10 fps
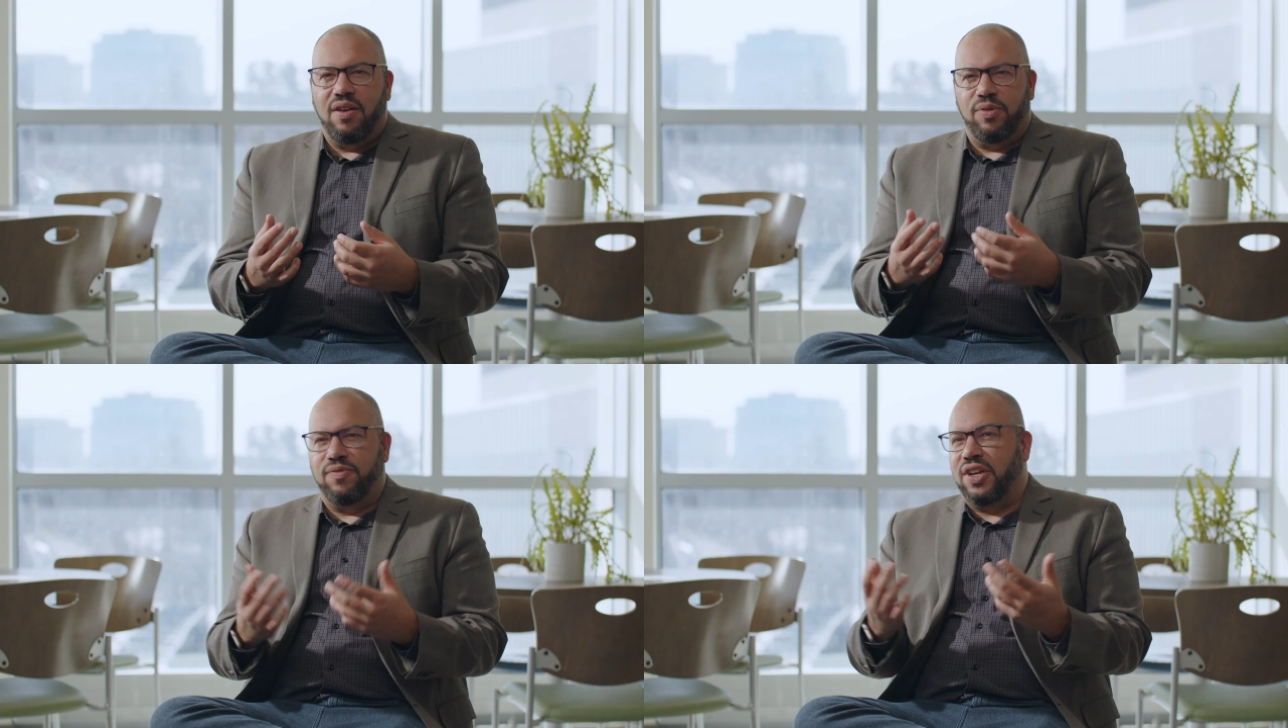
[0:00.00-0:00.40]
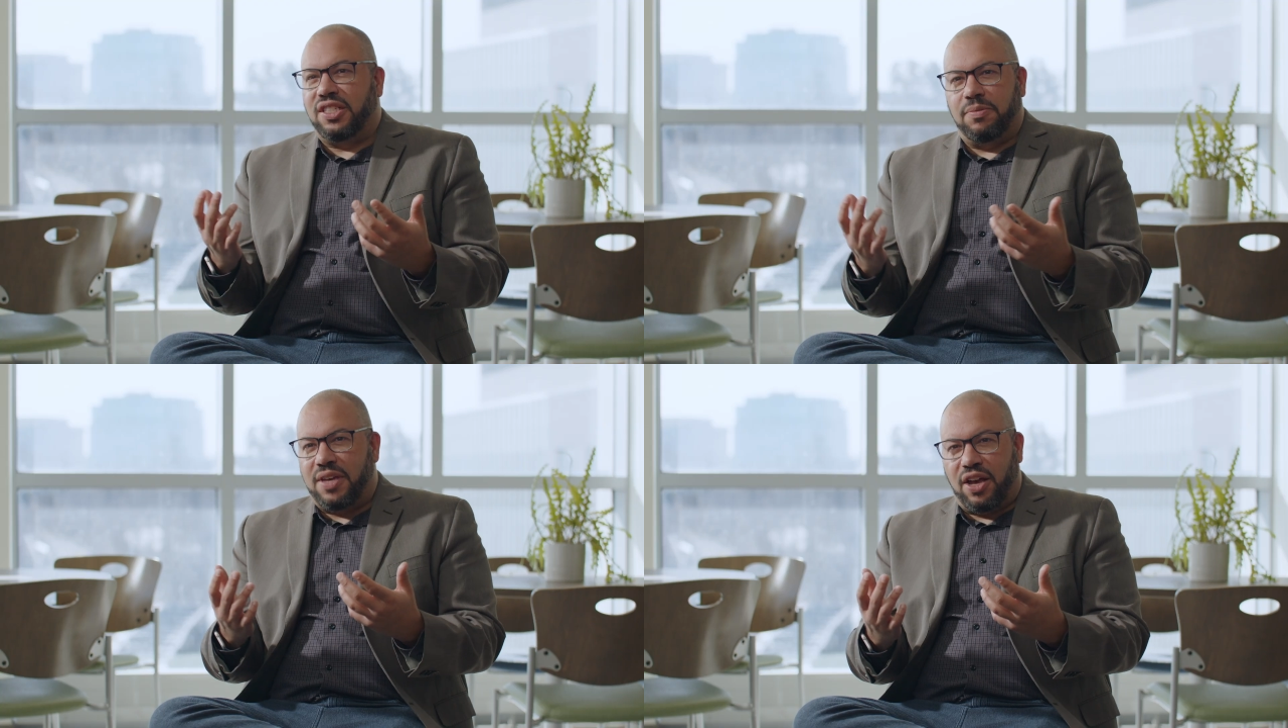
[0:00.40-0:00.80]
We've done
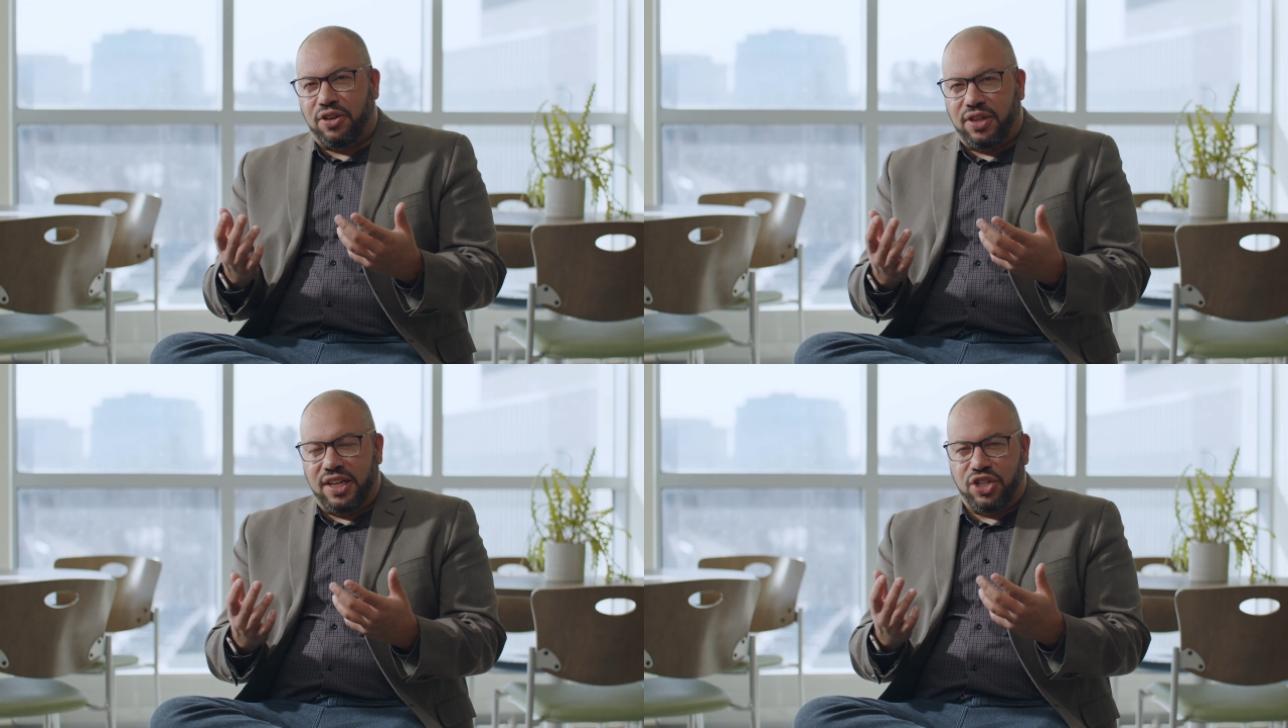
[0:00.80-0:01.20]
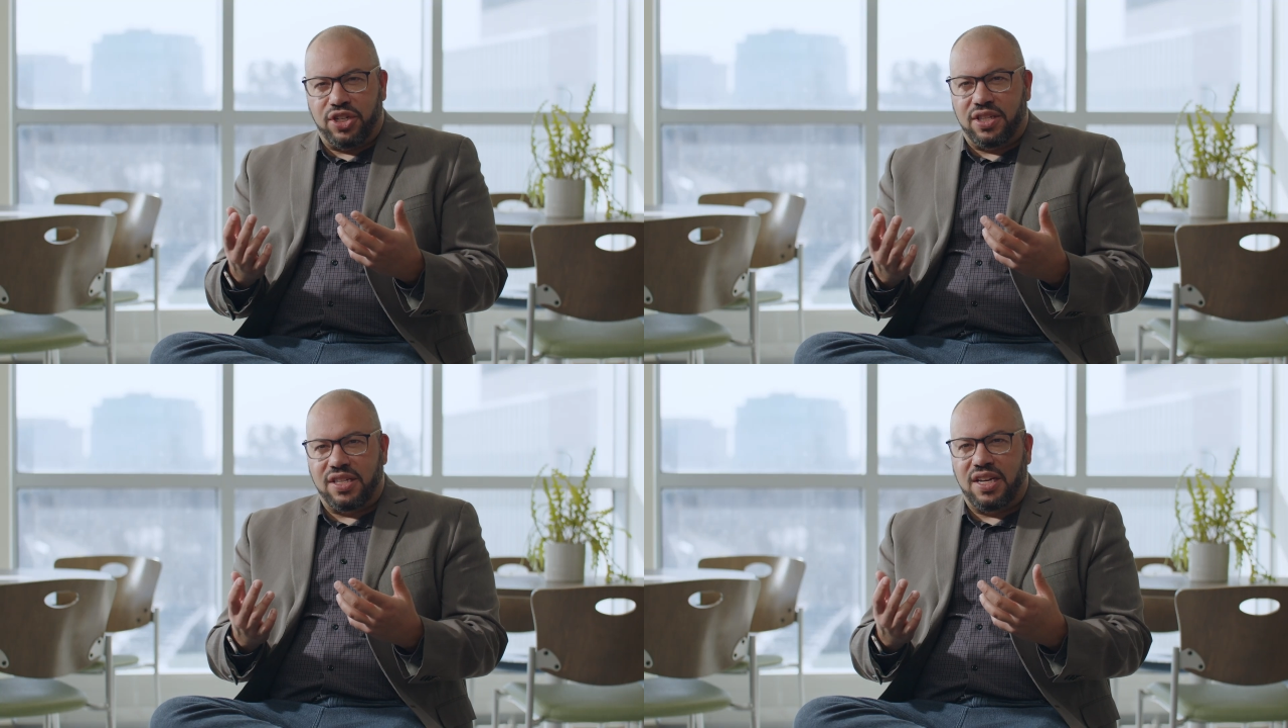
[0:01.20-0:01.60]
some
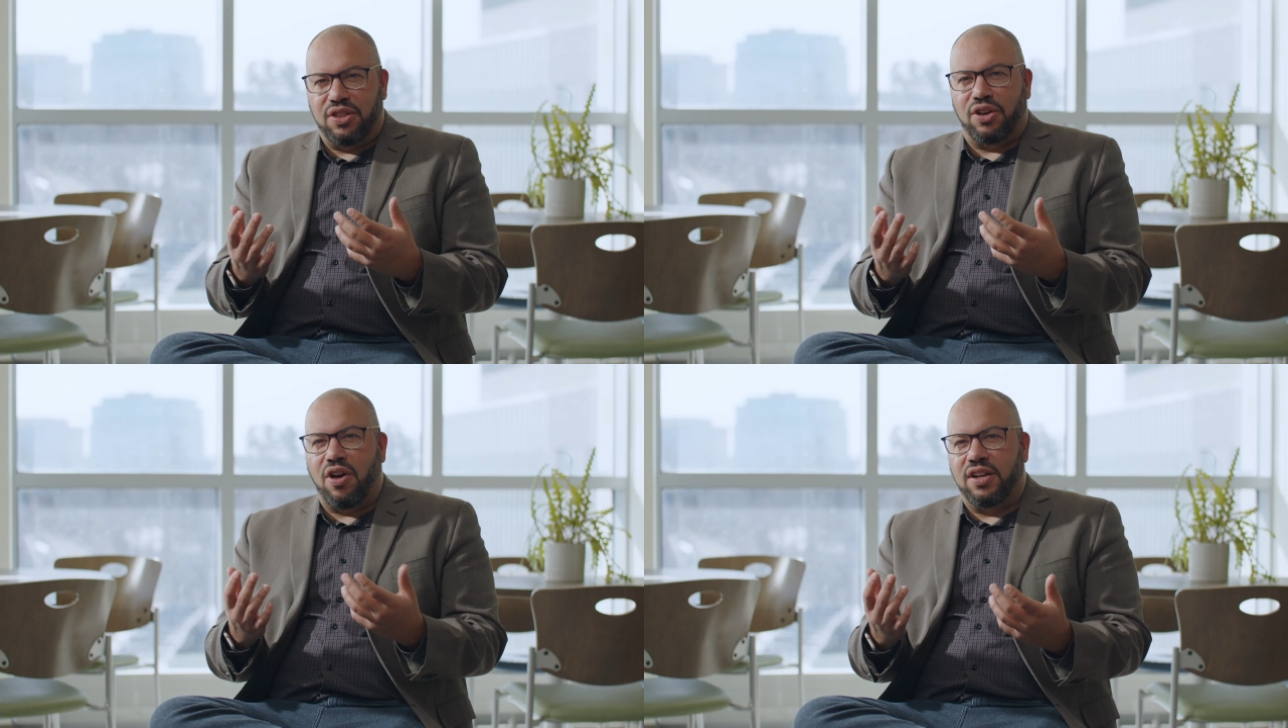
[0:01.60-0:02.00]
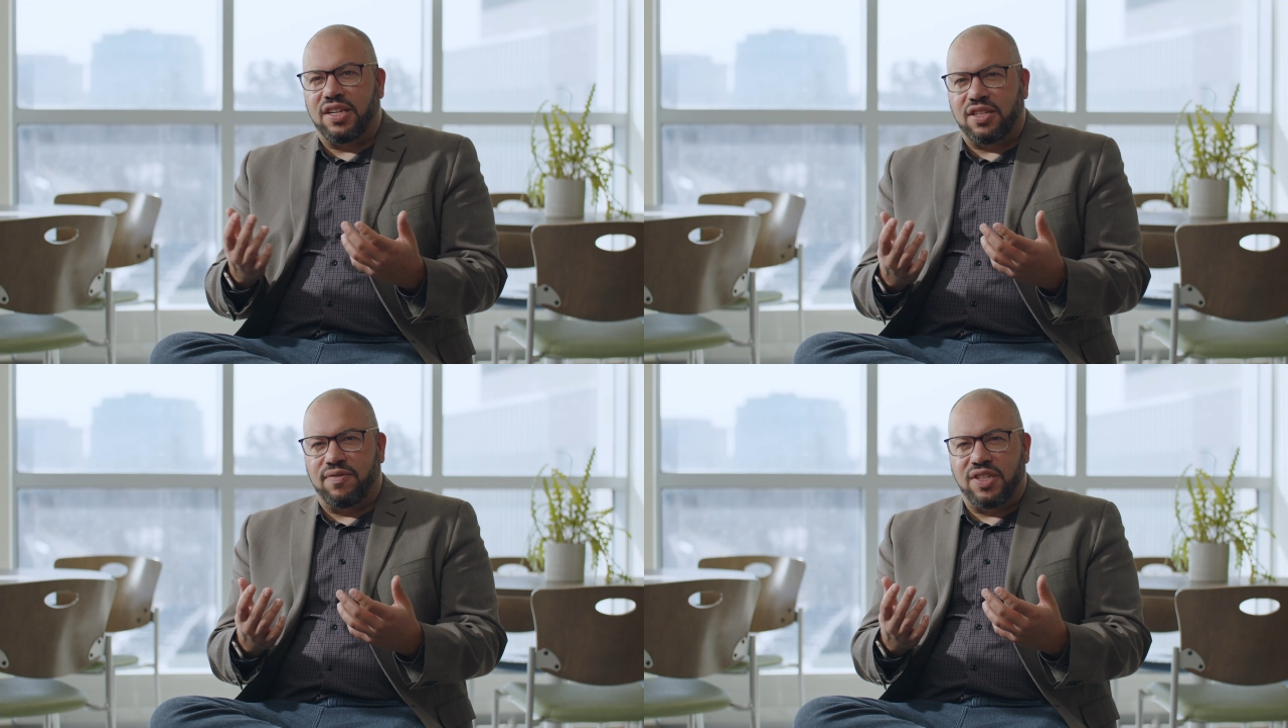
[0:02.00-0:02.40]
calculations in the
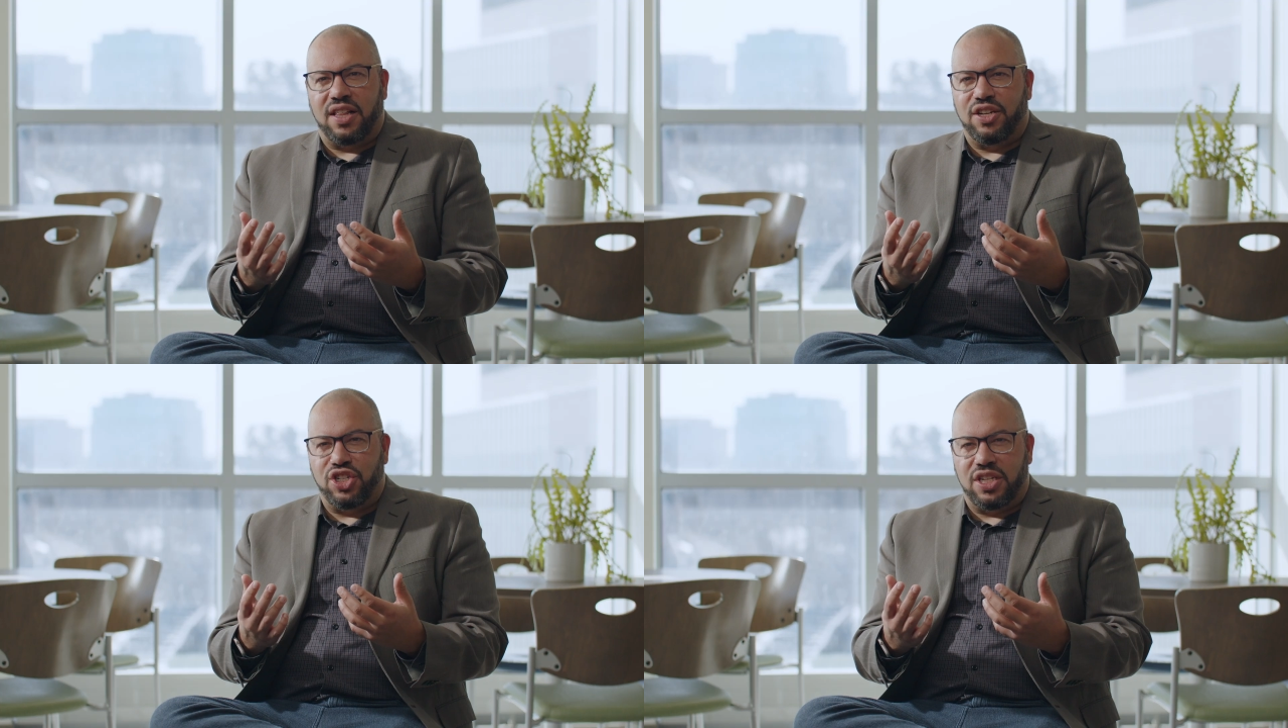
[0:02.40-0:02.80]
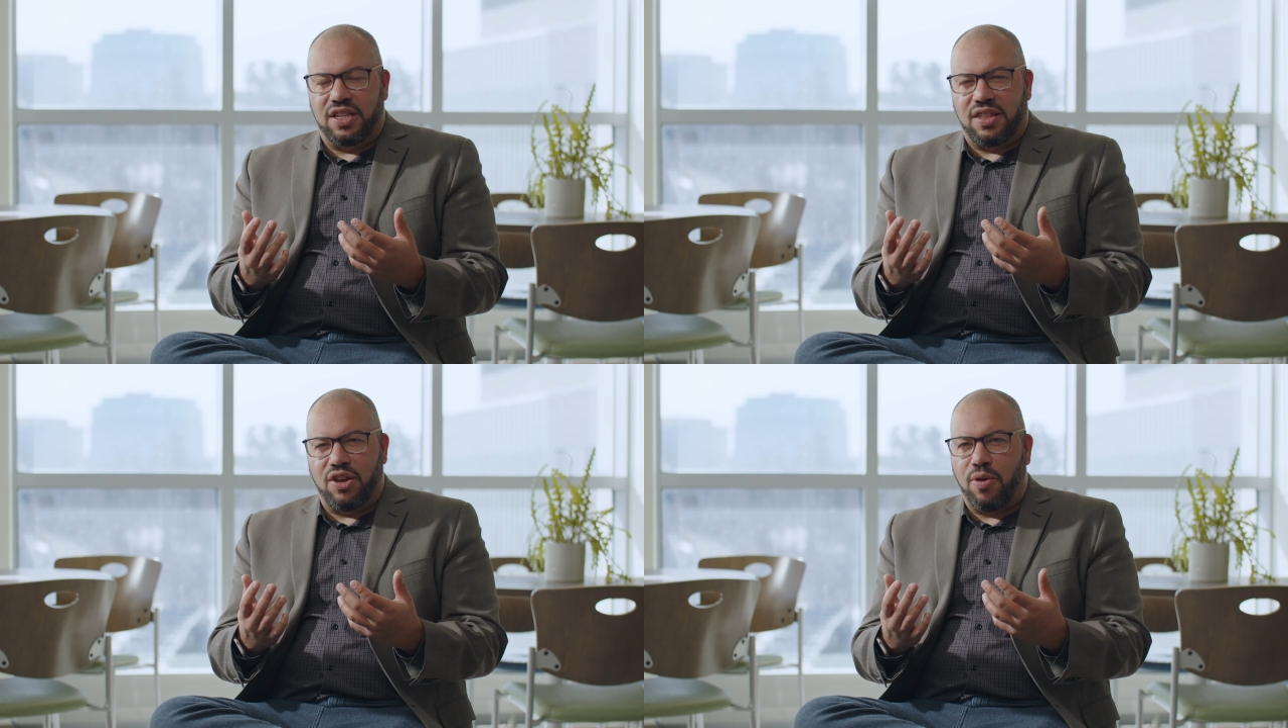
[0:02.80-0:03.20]
context of cell and gene
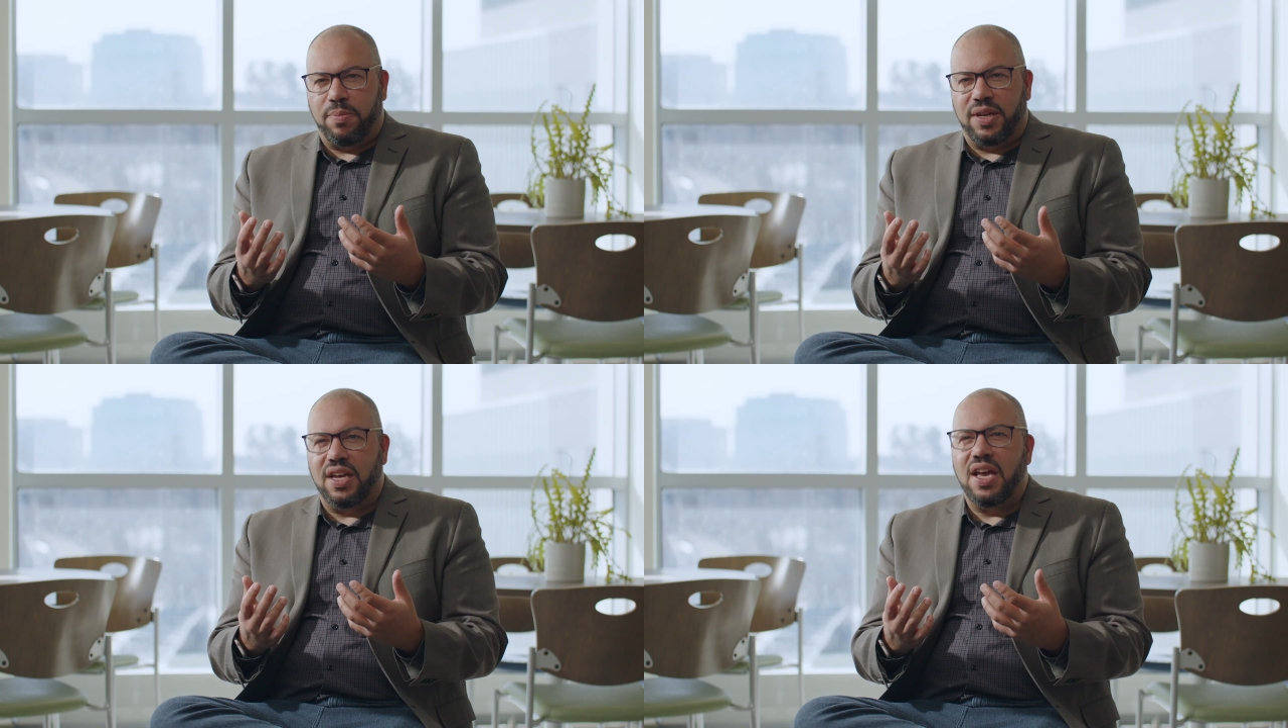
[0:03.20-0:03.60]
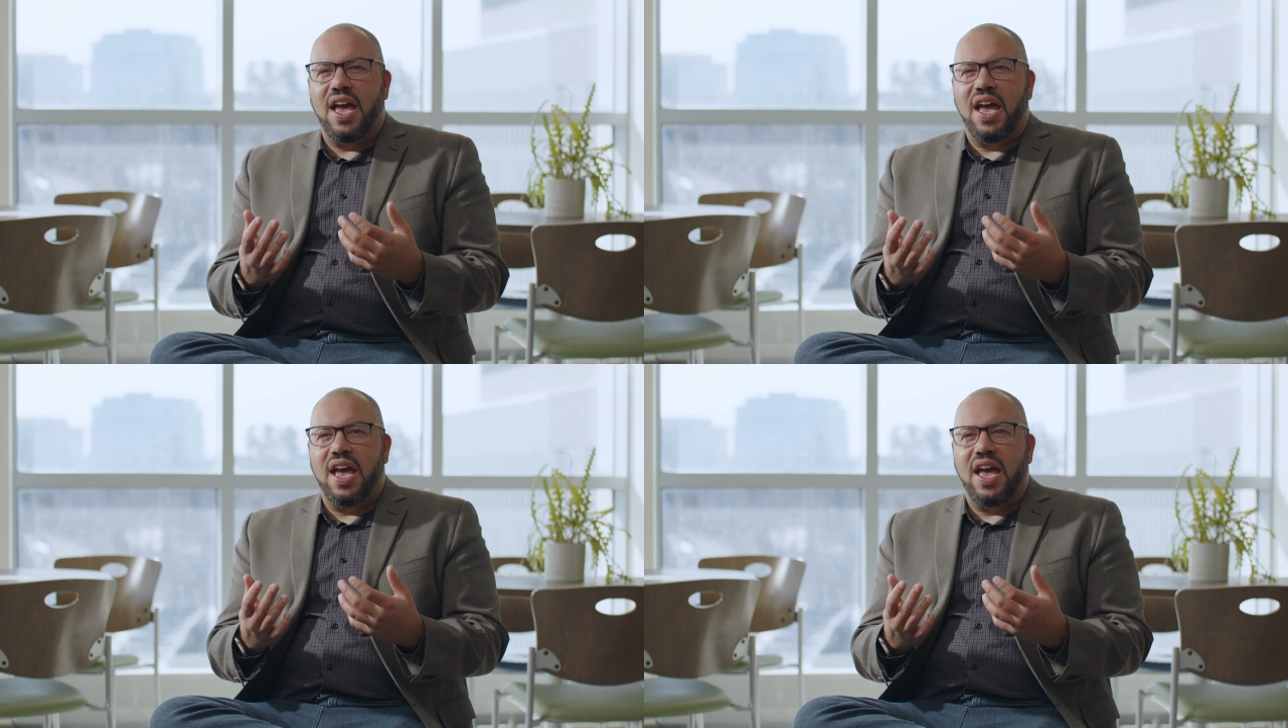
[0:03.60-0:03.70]
therapy,